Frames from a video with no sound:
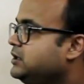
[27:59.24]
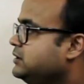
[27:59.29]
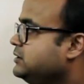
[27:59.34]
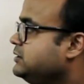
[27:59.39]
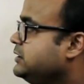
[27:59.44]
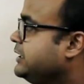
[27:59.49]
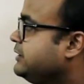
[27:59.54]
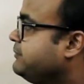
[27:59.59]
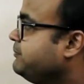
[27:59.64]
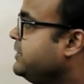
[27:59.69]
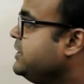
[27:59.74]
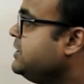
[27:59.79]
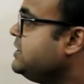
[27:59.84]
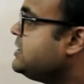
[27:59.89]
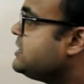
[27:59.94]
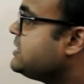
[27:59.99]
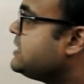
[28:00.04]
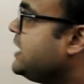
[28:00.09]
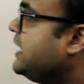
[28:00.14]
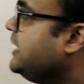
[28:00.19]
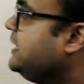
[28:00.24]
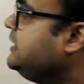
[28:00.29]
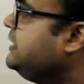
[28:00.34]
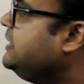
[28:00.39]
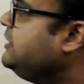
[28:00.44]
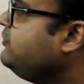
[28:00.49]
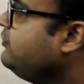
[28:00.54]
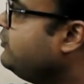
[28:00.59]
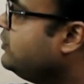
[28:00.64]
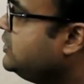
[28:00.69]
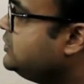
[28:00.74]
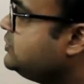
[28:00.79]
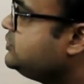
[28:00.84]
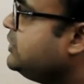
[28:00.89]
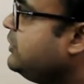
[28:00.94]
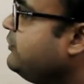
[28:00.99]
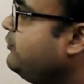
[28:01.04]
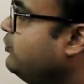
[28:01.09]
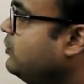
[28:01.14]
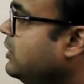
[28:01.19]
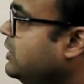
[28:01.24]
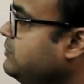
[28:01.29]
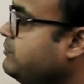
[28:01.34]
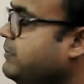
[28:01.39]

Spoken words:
that means sine inverse of 1